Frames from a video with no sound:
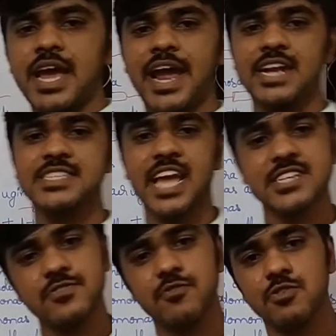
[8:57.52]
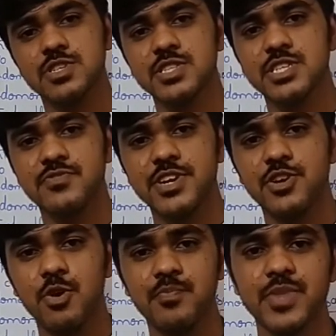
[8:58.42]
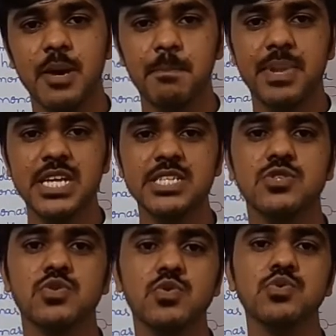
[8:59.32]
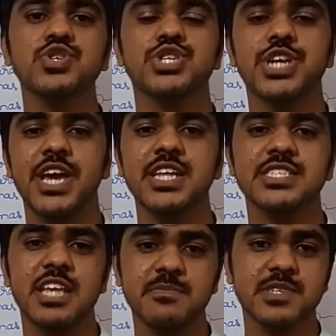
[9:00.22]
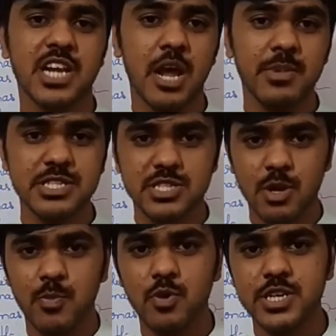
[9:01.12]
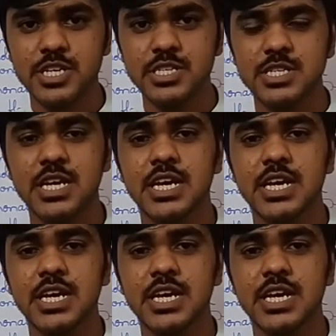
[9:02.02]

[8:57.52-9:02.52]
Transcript: and thanks for watching this video please do share subscribe and support us